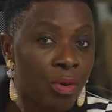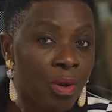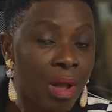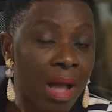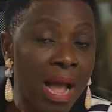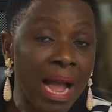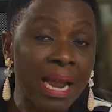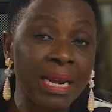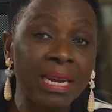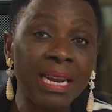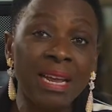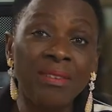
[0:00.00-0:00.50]

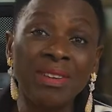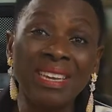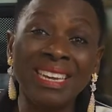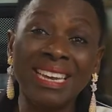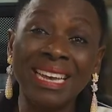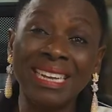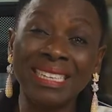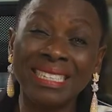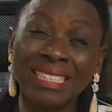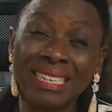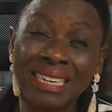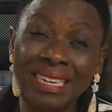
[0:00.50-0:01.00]
I
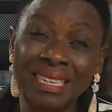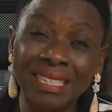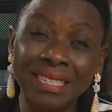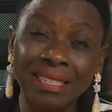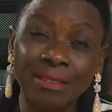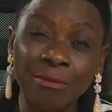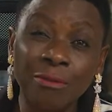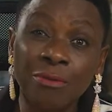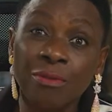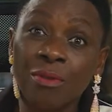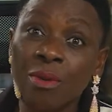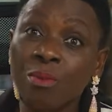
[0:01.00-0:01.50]
navigated
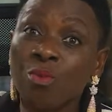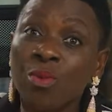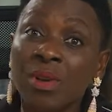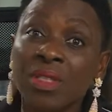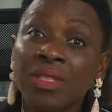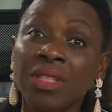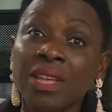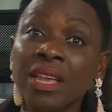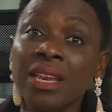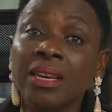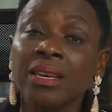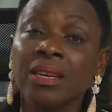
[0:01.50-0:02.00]
from
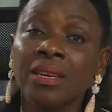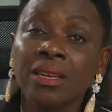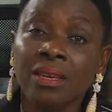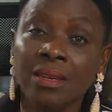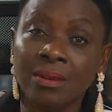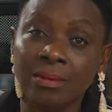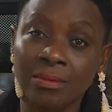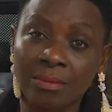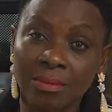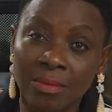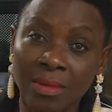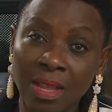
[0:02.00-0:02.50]
within.
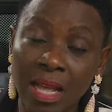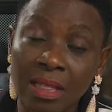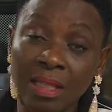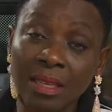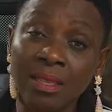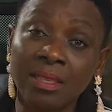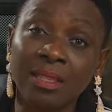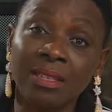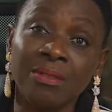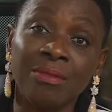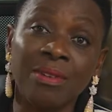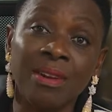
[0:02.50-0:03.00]
And
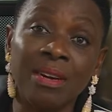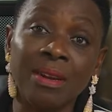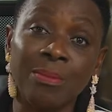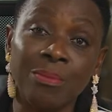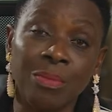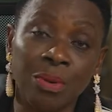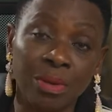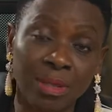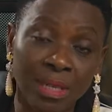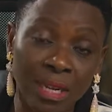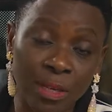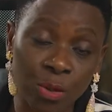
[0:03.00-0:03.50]
this is a very
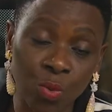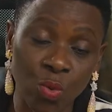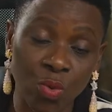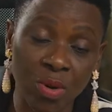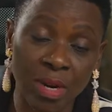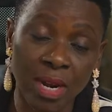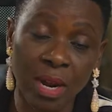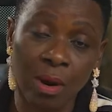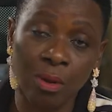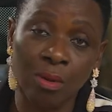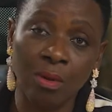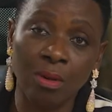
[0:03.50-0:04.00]
important one
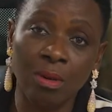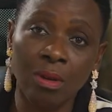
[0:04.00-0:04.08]
now.